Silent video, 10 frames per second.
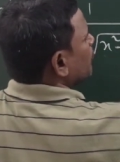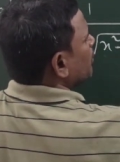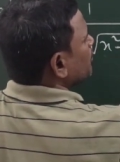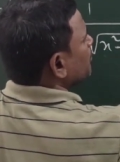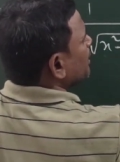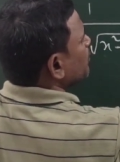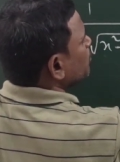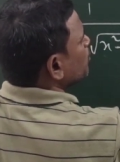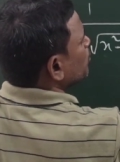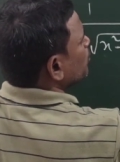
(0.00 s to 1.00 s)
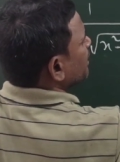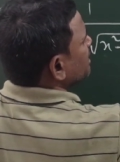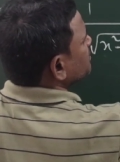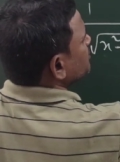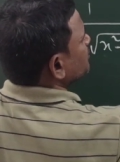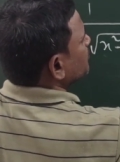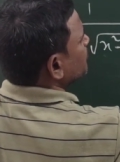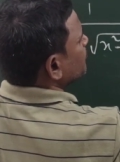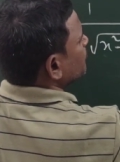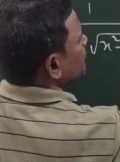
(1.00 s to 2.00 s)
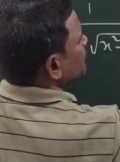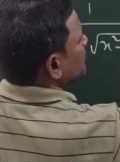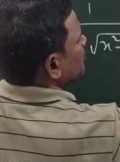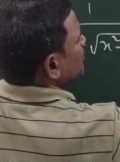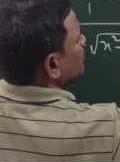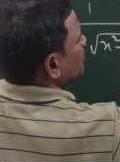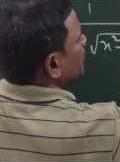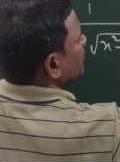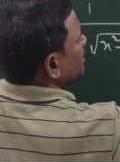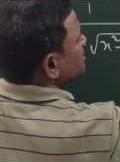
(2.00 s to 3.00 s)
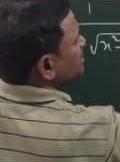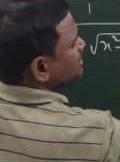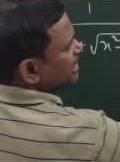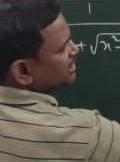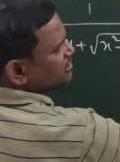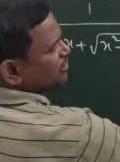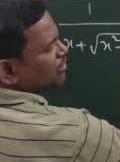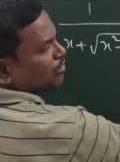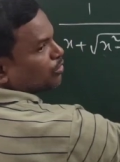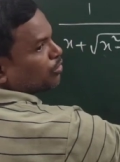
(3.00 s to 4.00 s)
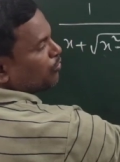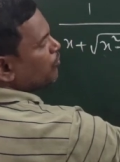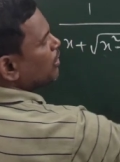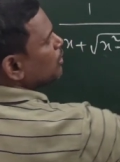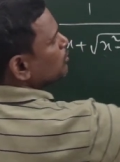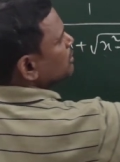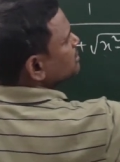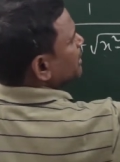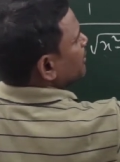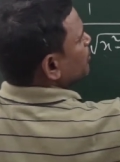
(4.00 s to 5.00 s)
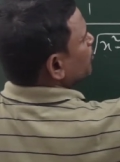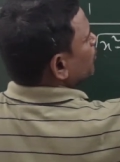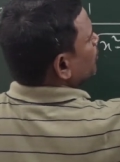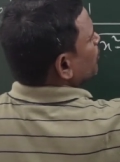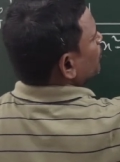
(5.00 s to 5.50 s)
1 by 2 root x. Now is this x? No. Follow the chain rule.